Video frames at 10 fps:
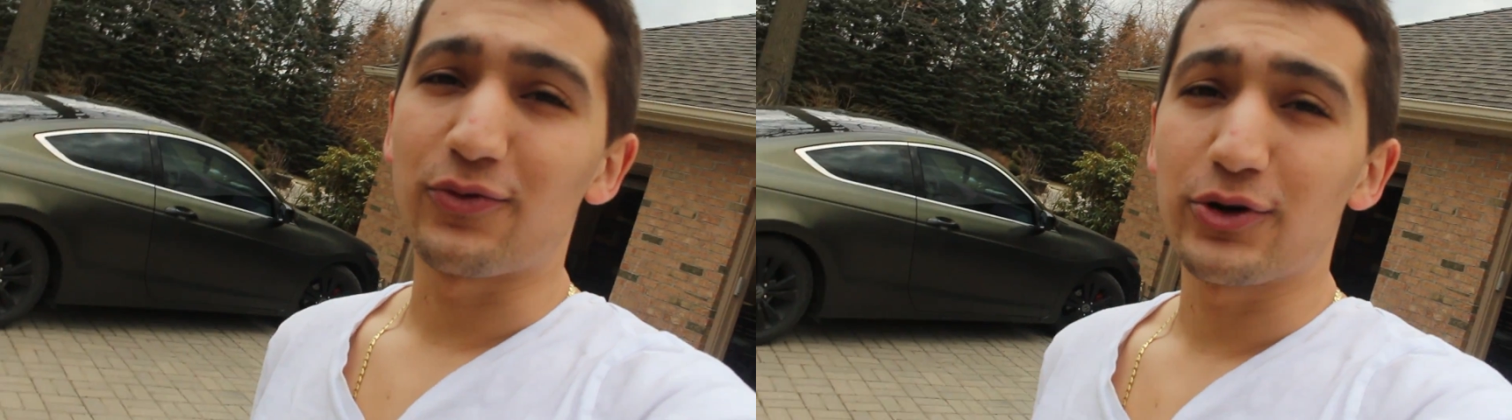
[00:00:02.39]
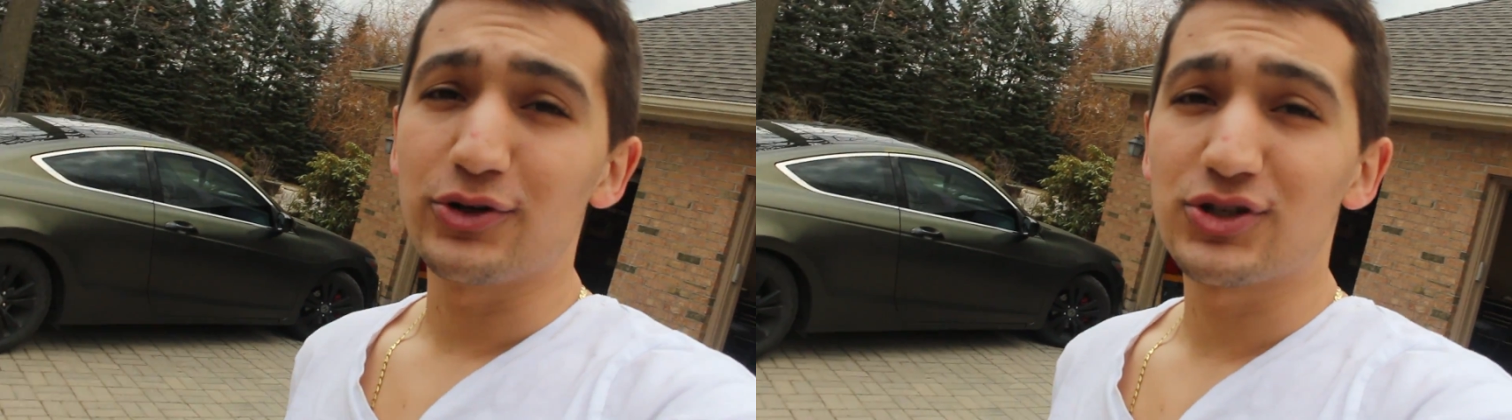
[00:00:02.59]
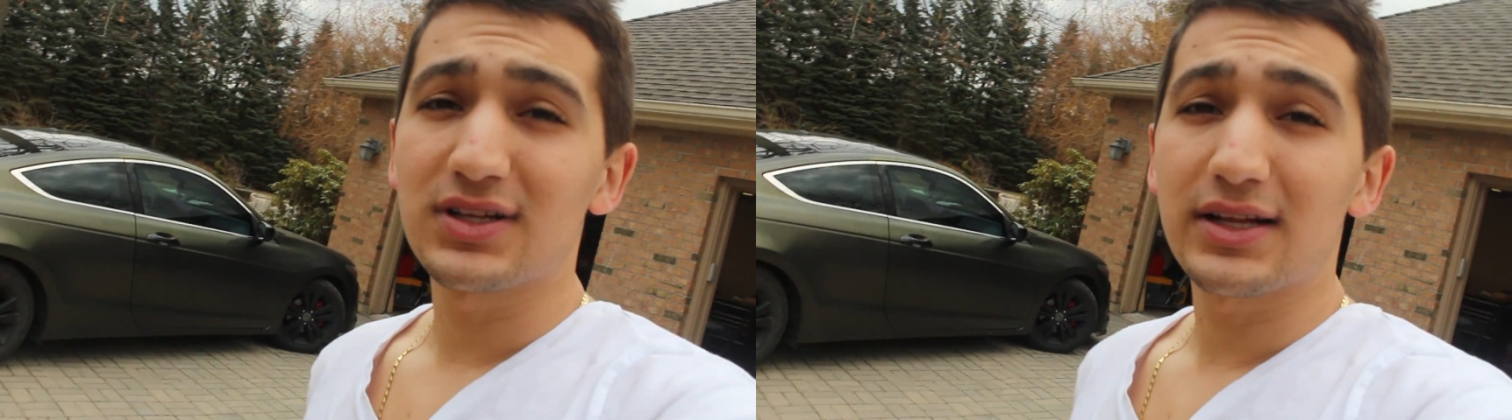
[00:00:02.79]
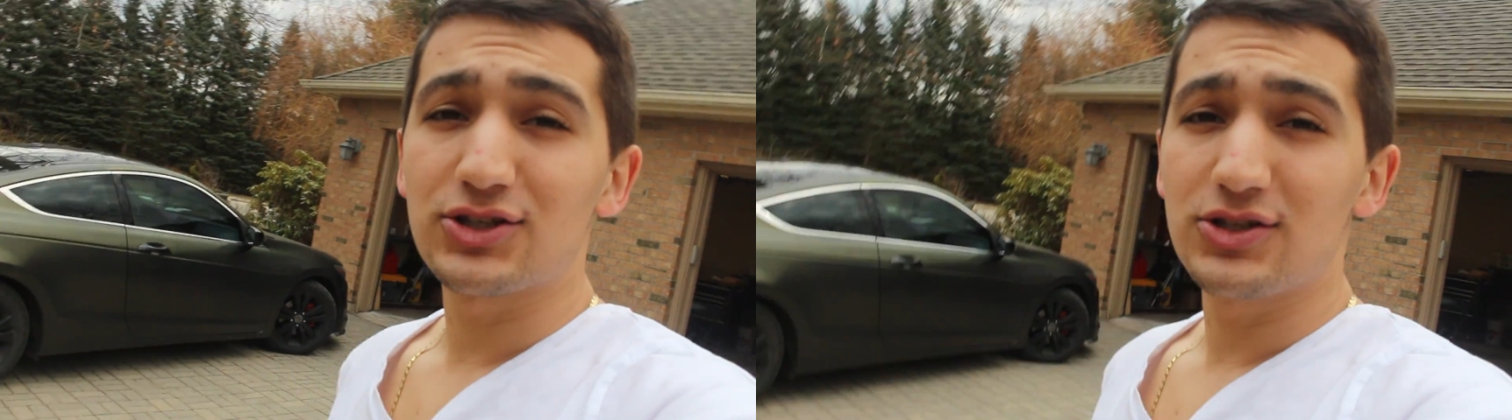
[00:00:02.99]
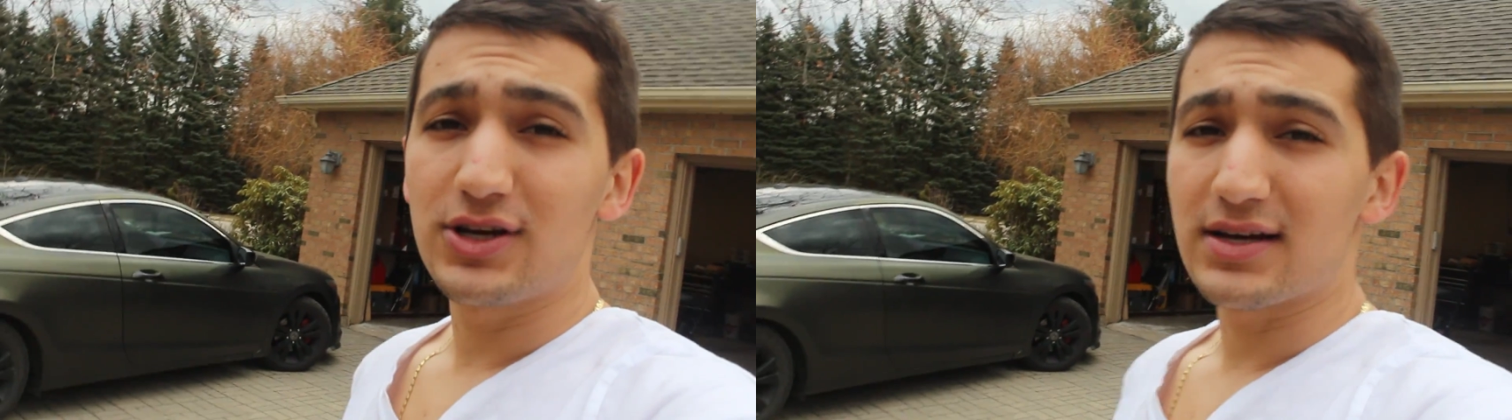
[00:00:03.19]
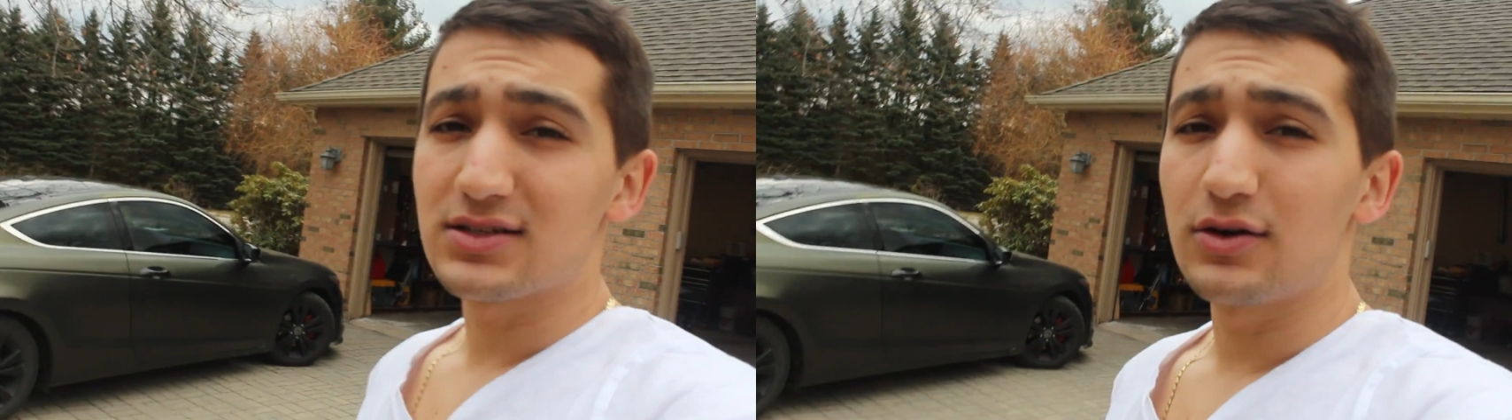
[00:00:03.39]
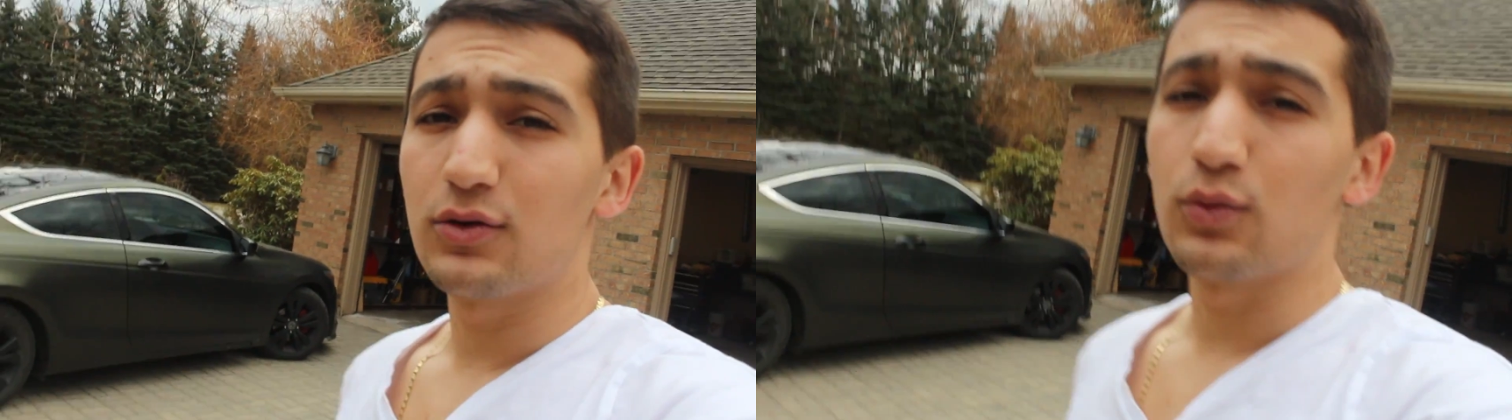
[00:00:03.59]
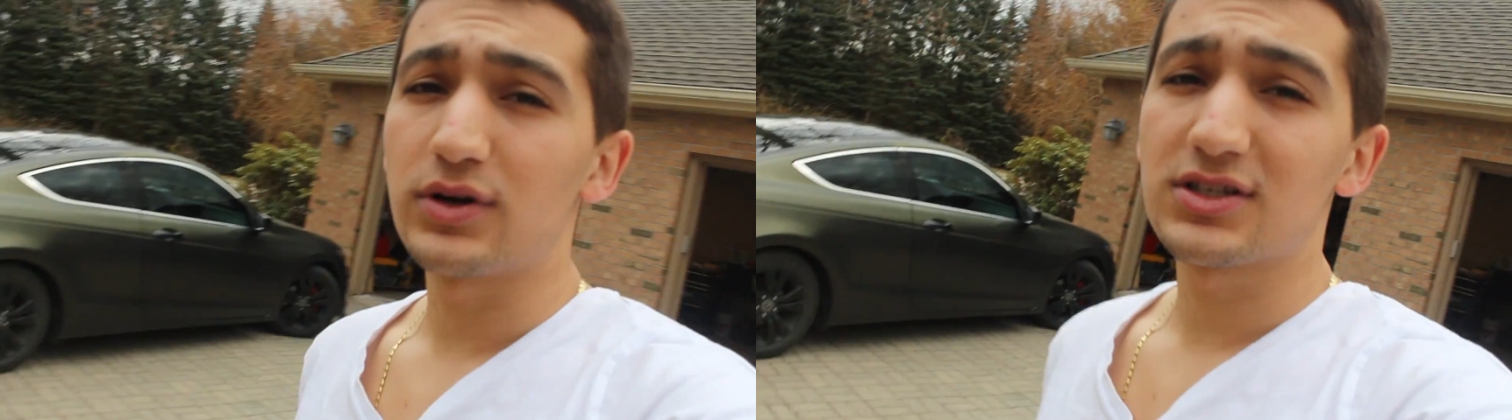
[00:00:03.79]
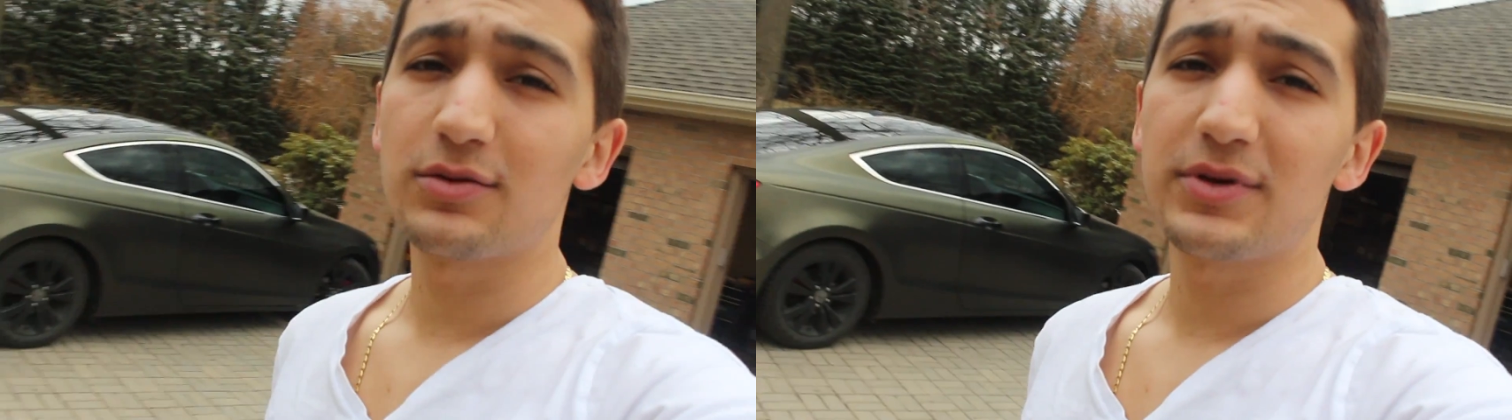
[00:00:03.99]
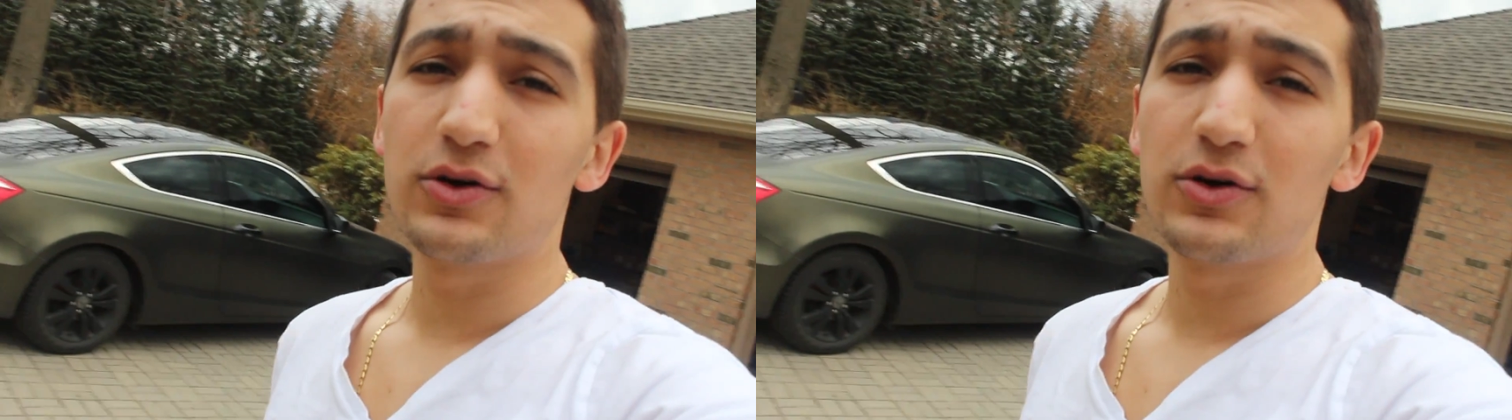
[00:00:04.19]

for you just to let you guys know what's going